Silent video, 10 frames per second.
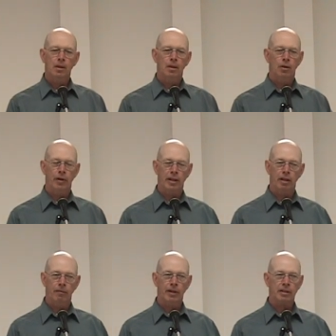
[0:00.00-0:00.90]
or they
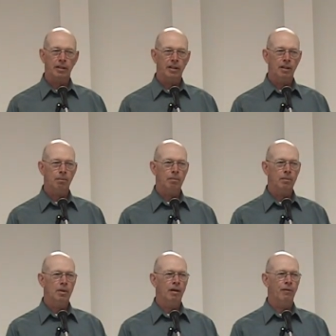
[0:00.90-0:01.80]
convicted him
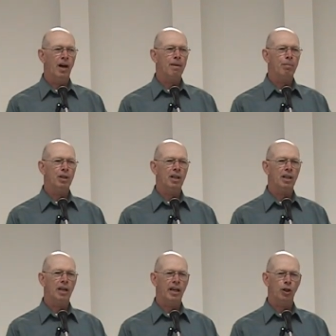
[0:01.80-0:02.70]
of not
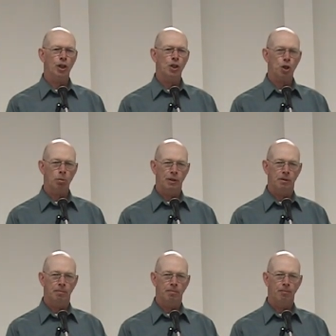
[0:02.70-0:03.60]
being a good German.
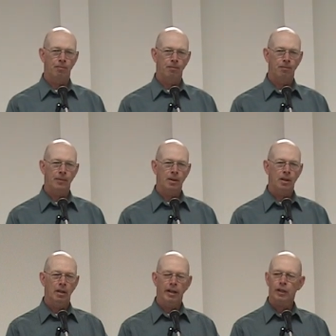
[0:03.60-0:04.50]

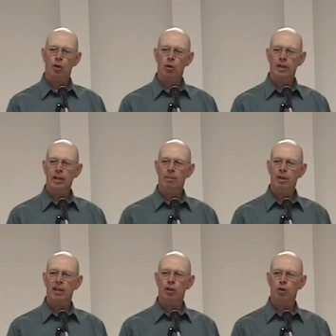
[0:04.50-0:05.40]
They told him
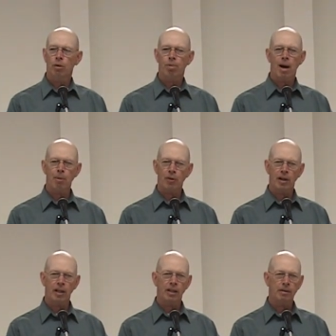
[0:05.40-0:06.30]
he could do the proper
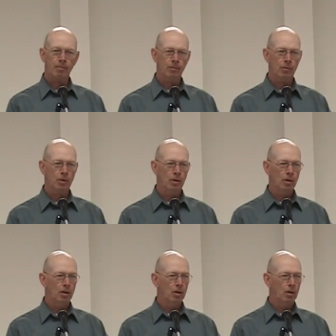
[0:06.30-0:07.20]
thing
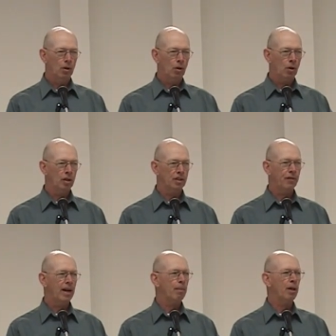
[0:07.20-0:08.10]
or his
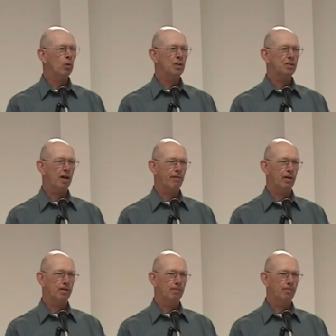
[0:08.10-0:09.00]
family would suffer.